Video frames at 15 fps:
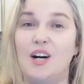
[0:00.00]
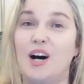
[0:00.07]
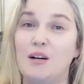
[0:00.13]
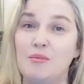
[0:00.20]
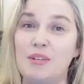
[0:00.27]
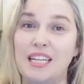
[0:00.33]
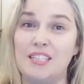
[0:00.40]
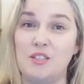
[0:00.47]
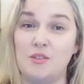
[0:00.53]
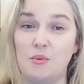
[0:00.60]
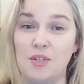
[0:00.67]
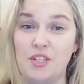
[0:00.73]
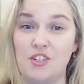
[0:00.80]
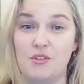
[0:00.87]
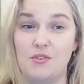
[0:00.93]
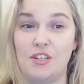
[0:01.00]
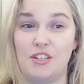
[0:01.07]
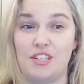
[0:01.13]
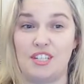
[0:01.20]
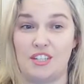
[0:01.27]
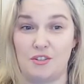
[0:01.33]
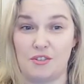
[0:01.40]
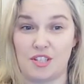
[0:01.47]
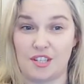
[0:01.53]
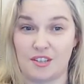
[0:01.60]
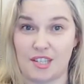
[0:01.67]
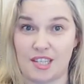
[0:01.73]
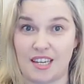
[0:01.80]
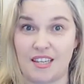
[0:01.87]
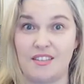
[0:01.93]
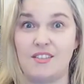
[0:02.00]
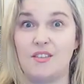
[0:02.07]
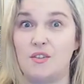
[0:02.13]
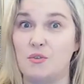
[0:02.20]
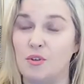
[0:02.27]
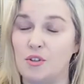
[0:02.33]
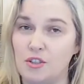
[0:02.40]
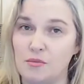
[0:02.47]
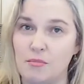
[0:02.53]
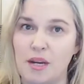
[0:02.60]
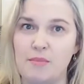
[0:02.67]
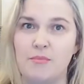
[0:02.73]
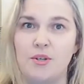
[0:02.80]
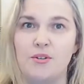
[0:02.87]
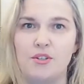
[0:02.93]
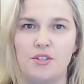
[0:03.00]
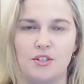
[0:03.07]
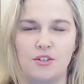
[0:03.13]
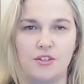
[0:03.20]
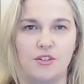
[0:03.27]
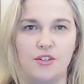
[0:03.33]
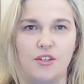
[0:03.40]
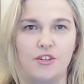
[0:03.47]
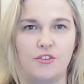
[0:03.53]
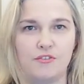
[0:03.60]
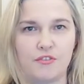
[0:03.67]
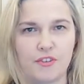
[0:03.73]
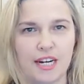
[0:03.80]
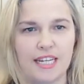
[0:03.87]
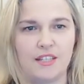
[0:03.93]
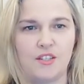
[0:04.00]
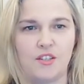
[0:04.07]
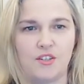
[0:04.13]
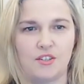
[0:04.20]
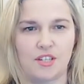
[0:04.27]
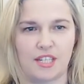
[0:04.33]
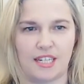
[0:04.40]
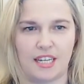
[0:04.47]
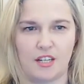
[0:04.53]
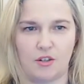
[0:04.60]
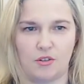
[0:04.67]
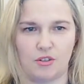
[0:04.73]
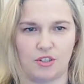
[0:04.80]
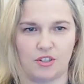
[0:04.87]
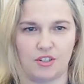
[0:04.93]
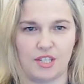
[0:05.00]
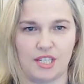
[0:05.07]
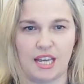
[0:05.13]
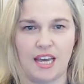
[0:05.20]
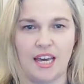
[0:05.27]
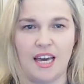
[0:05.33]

I would like to wish you continued success to all your members, your, your friends, your stakeholders,